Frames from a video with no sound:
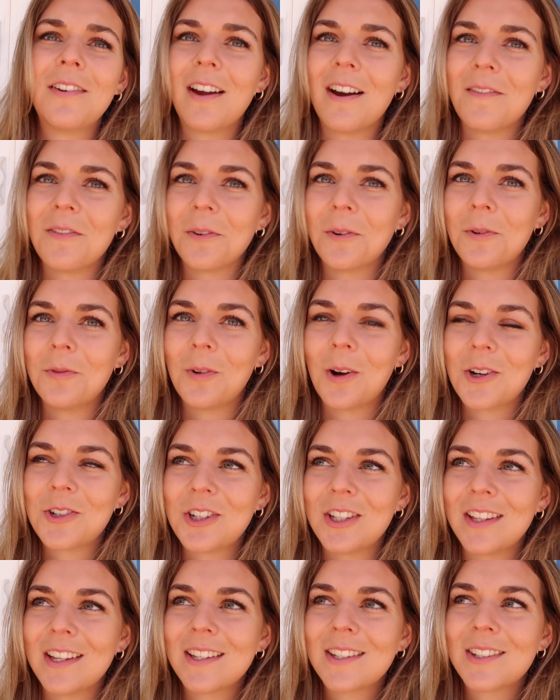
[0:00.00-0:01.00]
you to everyone
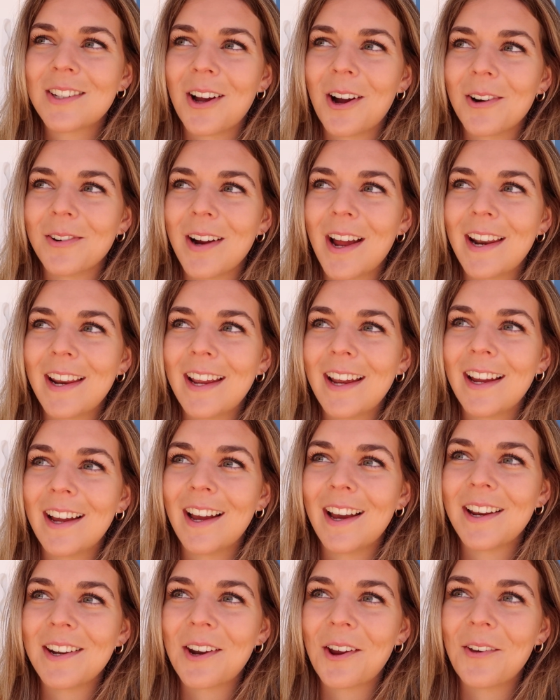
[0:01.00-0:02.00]
watching this already.
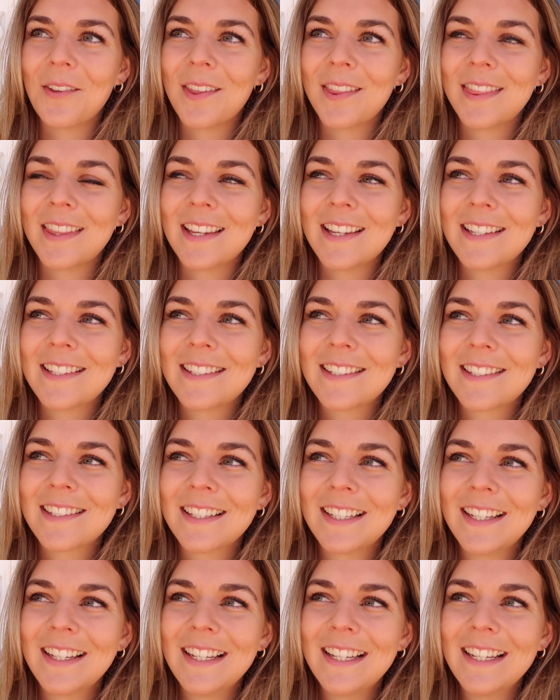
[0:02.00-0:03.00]
I know that this,